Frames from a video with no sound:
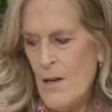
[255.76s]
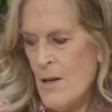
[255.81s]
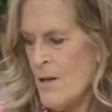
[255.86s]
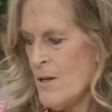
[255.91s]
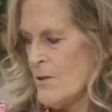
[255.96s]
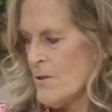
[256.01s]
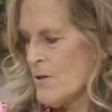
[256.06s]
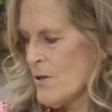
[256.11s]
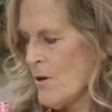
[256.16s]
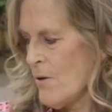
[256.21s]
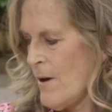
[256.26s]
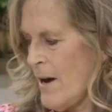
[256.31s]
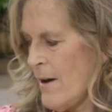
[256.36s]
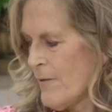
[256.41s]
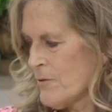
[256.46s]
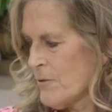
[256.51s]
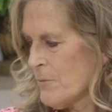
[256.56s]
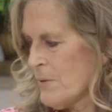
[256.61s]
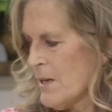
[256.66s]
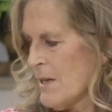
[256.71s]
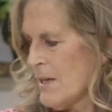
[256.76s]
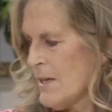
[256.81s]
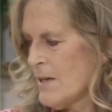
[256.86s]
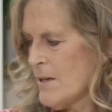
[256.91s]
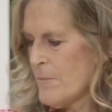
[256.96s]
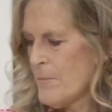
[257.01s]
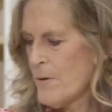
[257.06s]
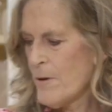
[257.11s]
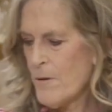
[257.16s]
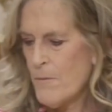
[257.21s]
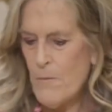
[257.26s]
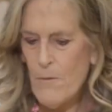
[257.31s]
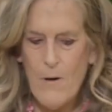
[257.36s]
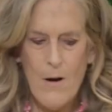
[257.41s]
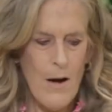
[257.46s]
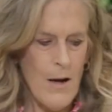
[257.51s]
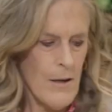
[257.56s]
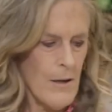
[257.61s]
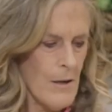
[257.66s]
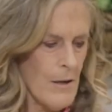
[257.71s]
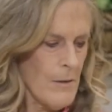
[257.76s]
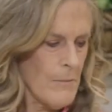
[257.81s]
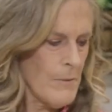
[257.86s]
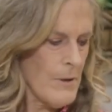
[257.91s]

So after we heat up our water,